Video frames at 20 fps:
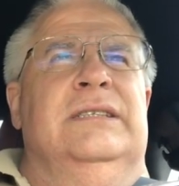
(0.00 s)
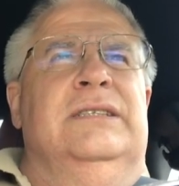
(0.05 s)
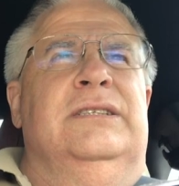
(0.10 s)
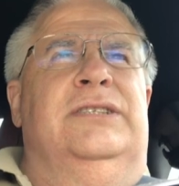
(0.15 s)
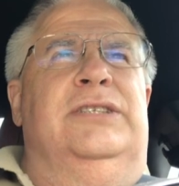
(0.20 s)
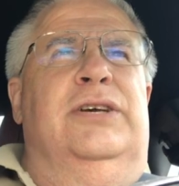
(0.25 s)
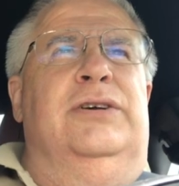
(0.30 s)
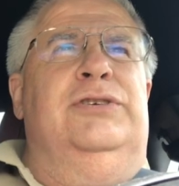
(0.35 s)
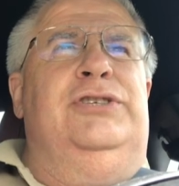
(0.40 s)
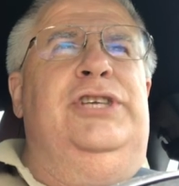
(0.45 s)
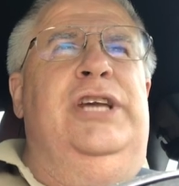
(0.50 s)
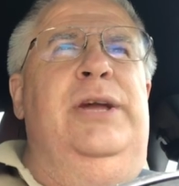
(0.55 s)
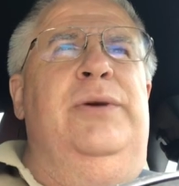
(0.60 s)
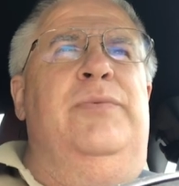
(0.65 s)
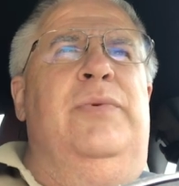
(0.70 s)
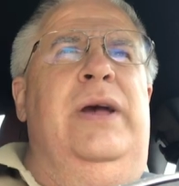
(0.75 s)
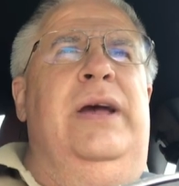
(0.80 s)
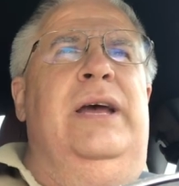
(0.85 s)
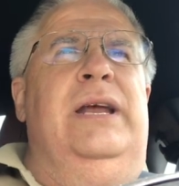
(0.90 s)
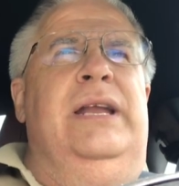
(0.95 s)
So she
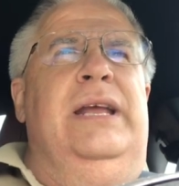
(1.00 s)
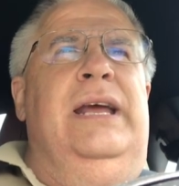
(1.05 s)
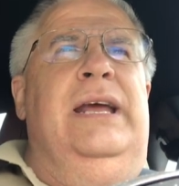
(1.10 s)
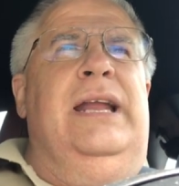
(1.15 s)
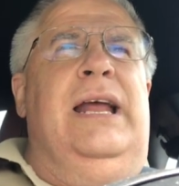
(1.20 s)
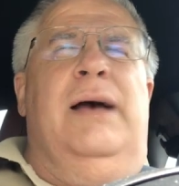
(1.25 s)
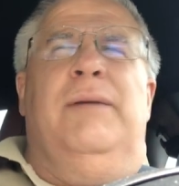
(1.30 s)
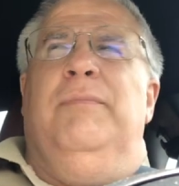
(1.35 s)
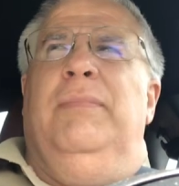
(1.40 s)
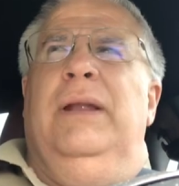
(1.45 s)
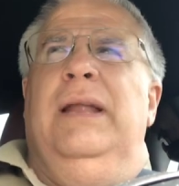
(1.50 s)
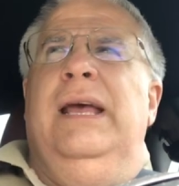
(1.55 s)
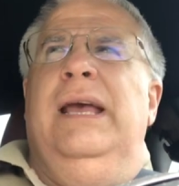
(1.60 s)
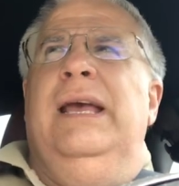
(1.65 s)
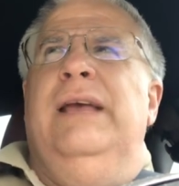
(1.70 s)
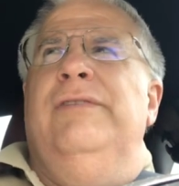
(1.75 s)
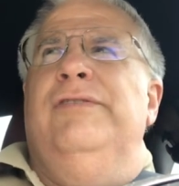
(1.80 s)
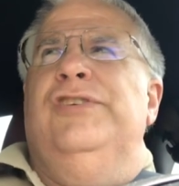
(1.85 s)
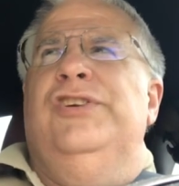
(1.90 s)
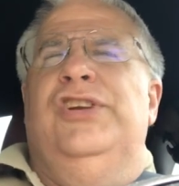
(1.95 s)
went, and I
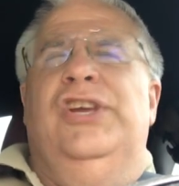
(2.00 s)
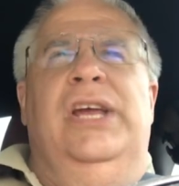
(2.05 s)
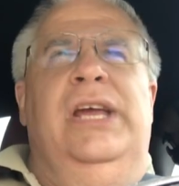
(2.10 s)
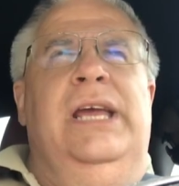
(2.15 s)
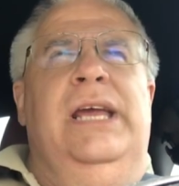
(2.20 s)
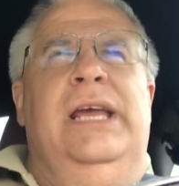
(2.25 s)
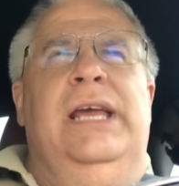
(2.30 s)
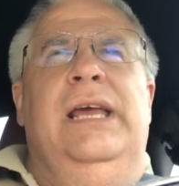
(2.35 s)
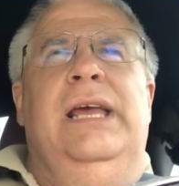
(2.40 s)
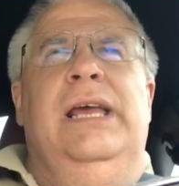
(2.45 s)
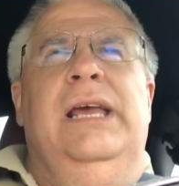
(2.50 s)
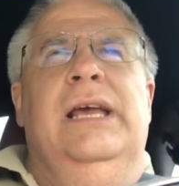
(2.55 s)
believe she